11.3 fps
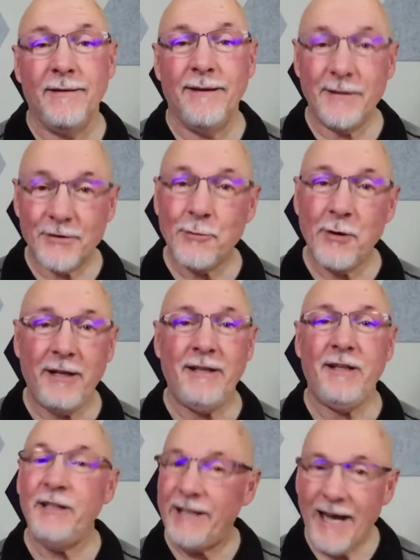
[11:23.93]
That's right.
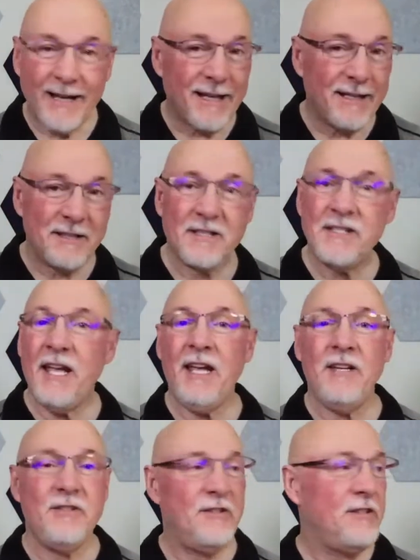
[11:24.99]
He got onto
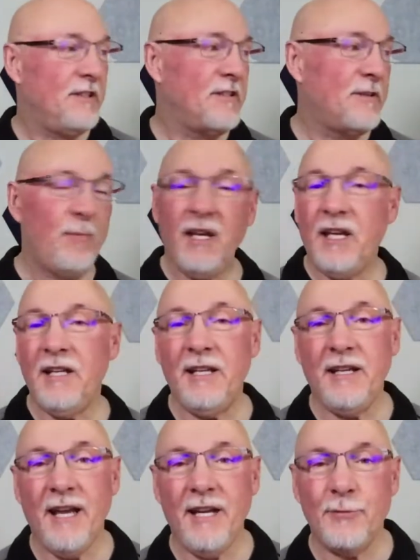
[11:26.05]
stage and did speaking
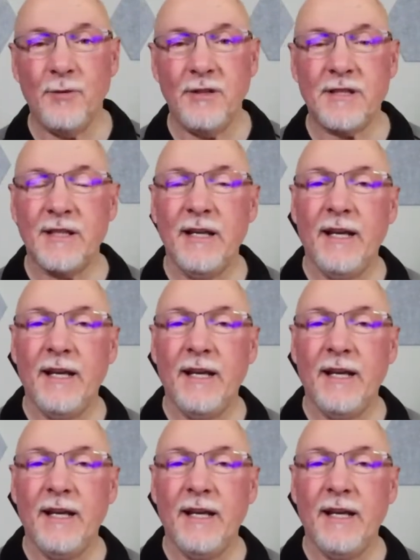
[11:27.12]
engagements,